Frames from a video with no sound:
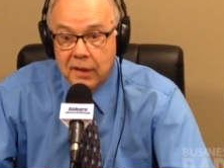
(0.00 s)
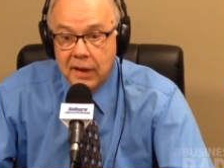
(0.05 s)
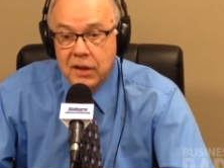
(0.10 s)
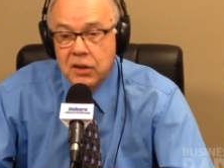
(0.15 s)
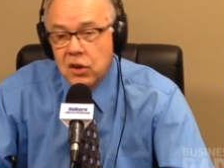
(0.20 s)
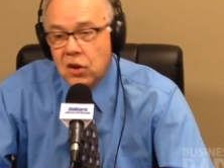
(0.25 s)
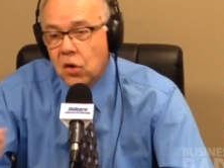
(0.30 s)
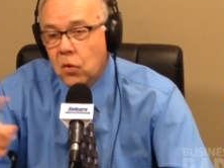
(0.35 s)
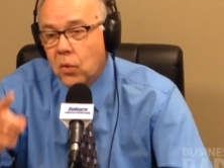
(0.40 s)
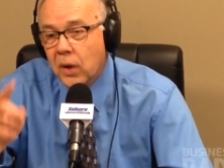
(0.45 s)
And
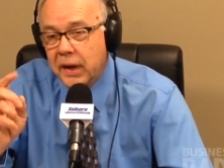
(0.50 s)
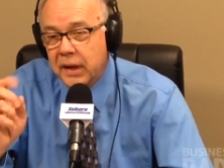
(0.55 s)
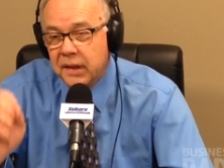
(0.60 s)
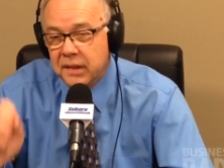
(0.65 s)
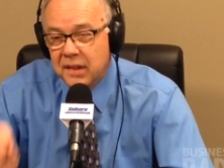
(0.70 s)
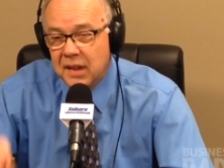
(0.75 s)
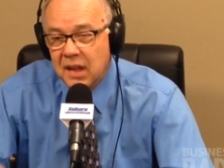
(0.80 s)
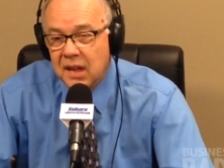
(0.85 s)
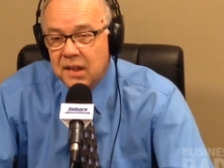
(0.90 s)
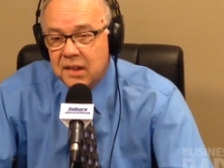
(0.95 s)
you know what?
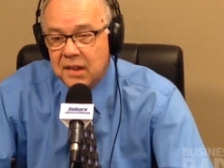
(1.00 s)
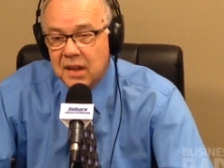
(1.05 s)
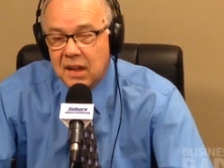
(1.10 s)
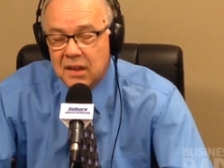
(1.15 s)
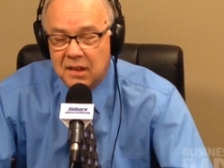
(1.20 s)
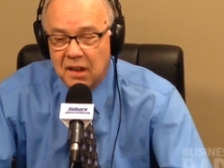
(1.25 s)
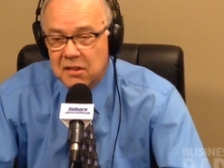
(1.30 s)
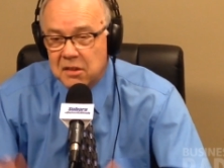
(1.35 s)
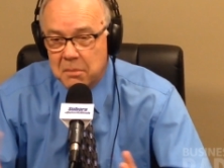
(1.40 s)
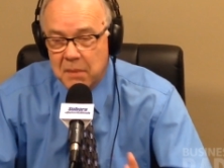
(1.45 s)
It's easy.
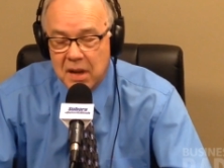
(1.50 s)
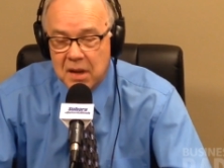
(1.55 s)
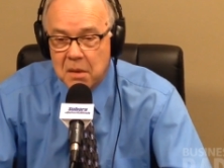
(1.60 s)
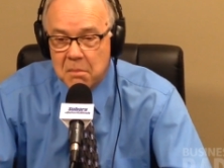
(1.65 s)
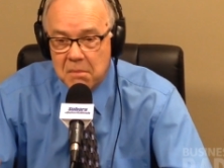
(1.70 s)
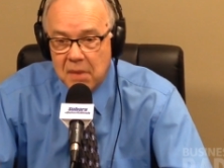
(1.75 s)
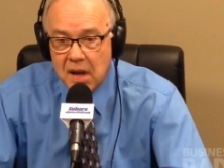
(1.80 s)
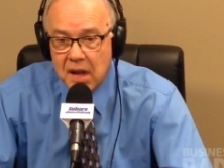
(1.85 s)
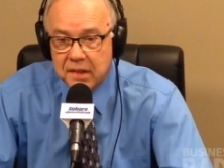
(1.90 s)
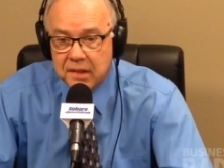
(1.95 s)
It doesn't make a
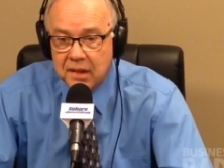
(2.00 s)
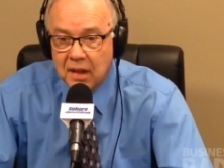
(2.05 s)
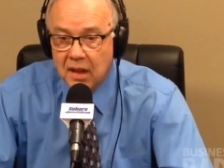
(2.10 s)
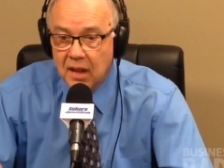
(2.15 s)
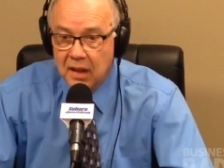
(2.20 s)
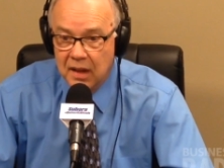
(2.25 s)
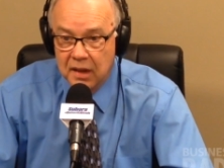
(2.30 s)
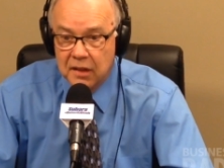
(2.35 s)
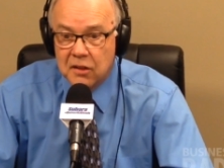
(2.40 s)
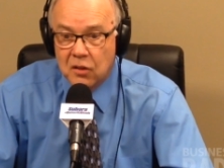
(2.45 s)
mess.
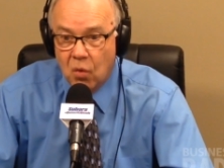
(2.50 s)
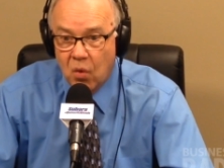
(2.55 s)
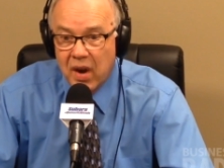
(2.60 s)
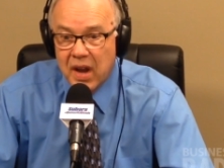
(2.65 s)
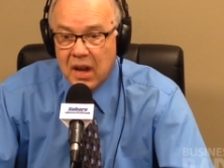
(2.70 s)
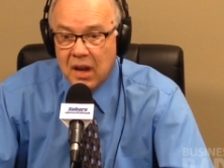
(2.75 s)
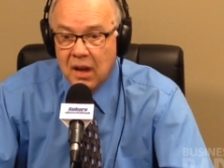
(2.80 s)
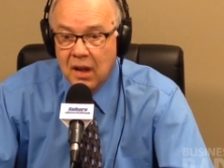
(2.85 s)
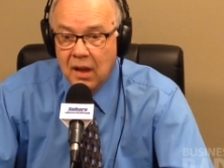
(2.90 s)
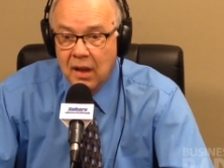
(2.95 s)
It's
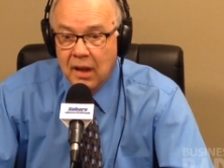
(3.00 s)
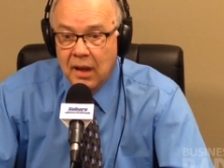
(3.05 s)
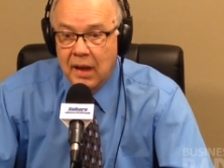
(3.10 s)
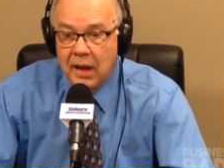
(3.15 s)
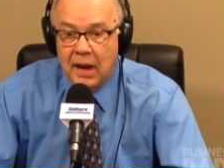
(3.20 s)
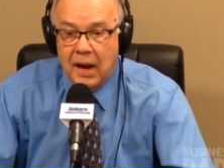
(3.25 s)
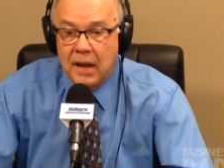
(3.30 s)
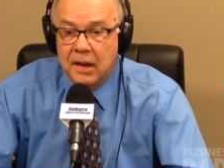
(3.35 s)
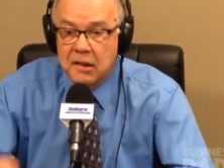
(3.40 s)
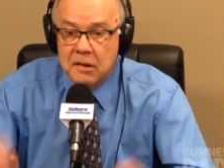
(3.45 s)
quick,
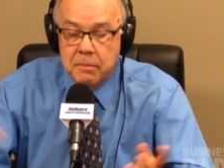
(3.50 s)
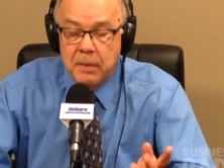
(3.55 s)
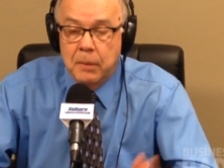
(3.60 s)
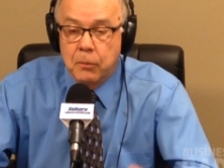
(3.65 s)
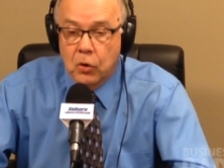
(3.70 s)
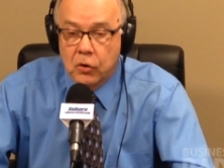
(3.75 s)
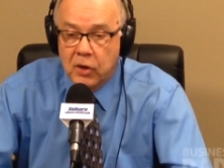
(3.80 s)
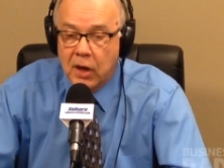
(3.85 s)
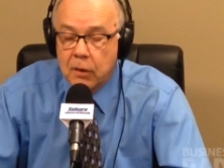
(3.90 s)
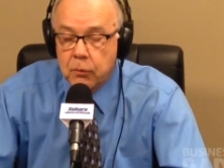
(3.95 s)
and I can spend
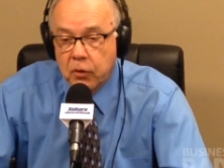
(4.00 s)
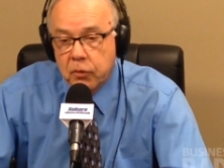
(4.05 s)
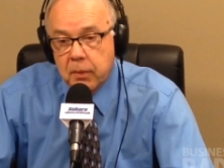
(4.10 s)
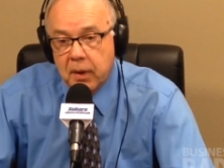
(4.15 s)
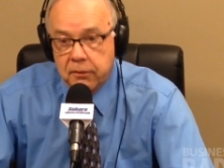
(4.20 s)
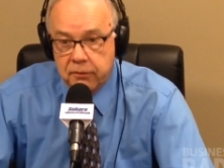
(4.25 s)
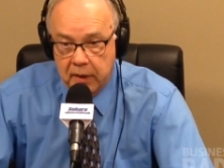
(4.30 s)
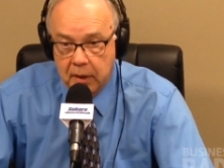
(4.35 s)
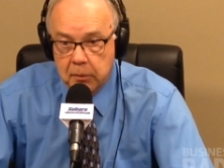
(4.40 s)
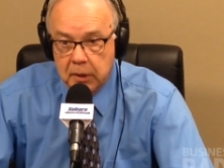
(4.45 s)
more time with
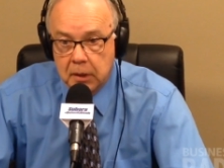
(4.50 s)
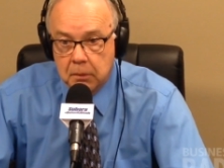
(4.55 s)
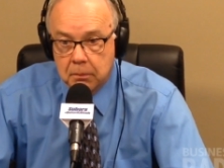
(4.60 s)
my family.